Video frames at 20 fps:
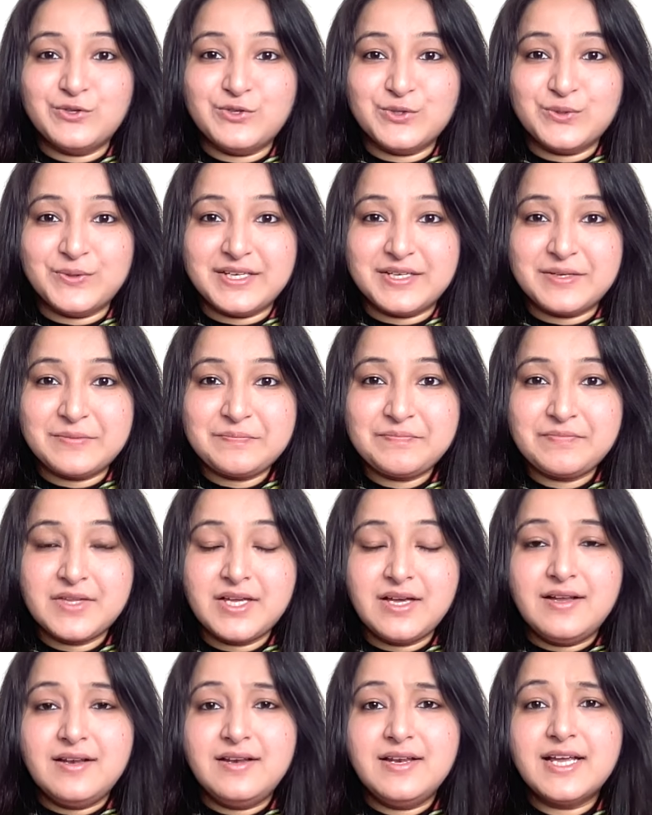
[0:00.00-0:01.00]
doing?
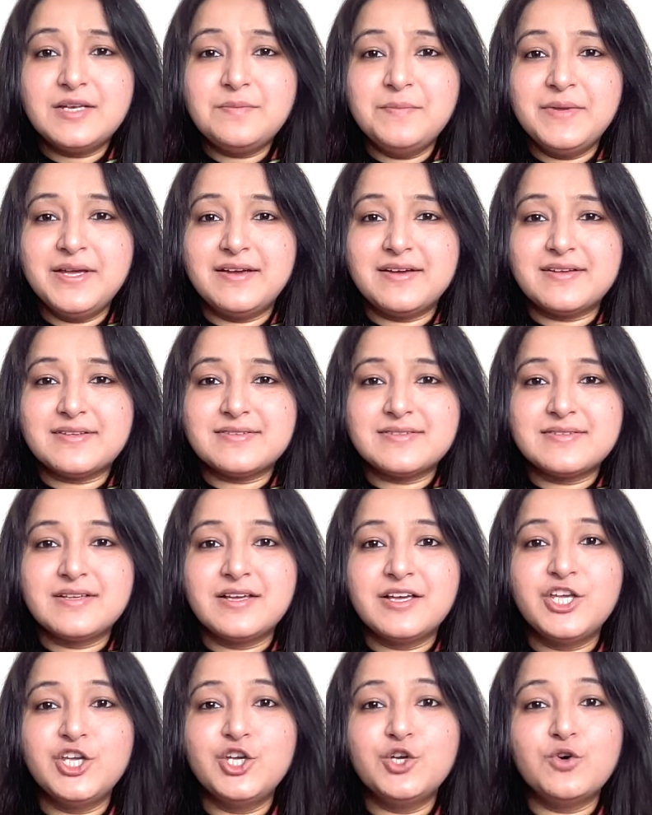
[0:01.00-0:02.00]
Let me guess,
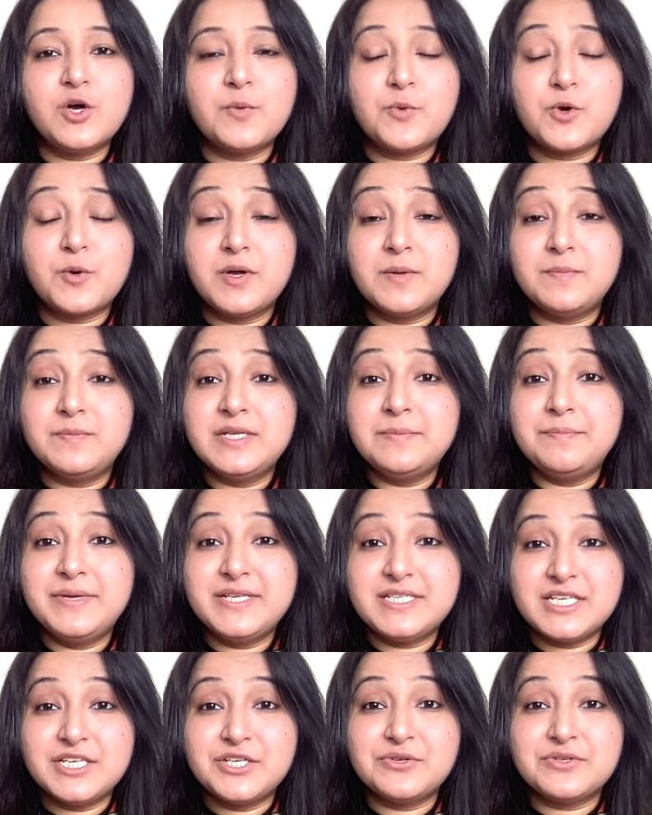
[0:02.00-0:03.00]
you are probably
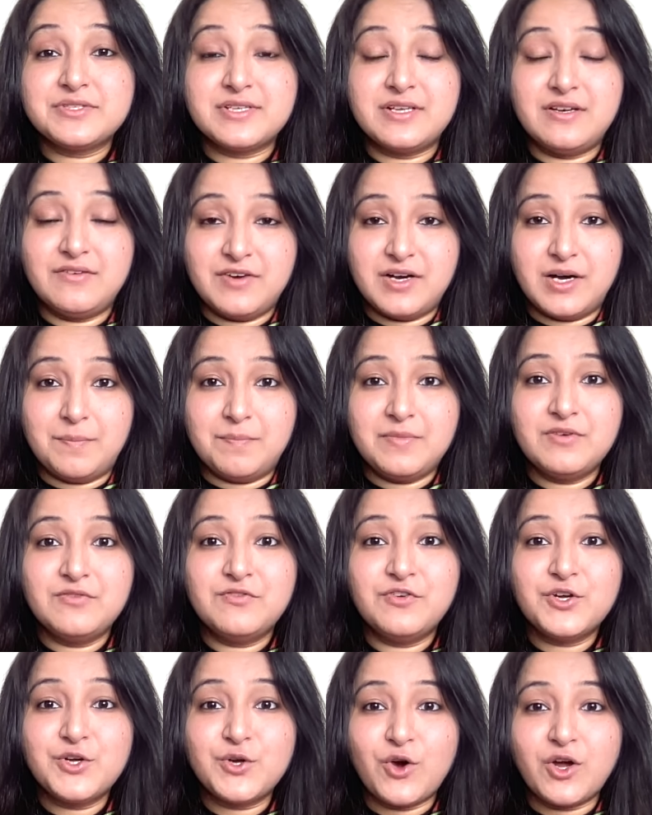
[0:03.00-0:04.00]
beating yourself up
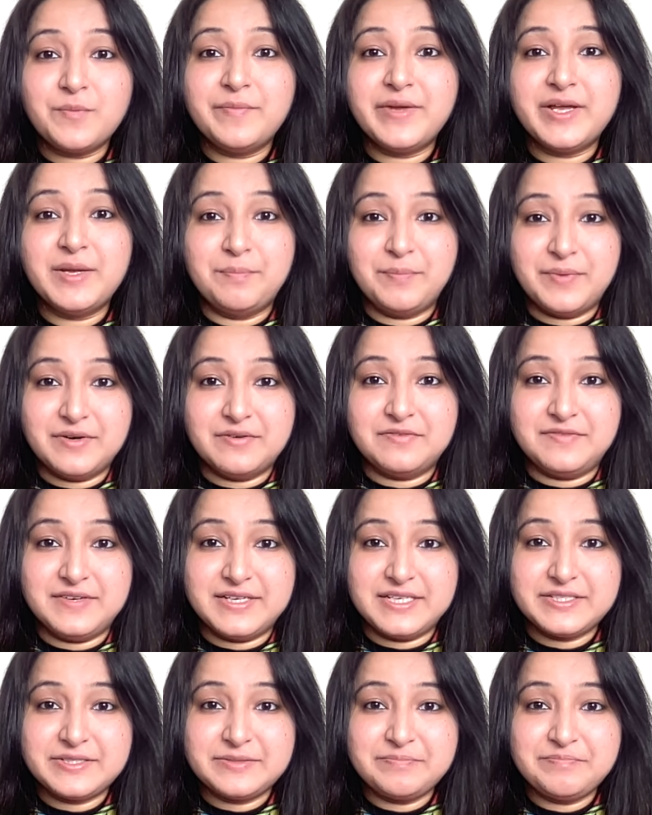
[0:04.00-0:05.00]
for not being
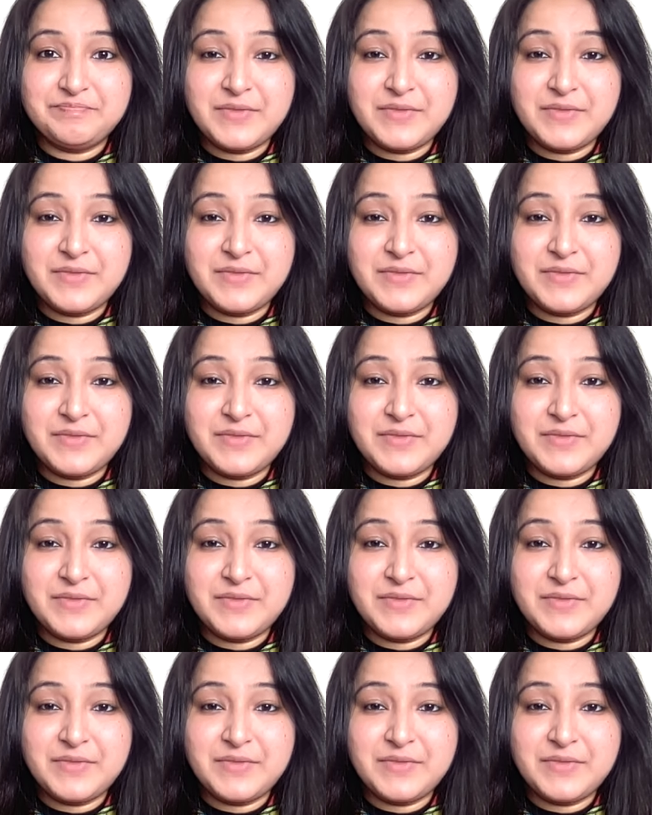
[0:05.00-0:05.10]
perfect.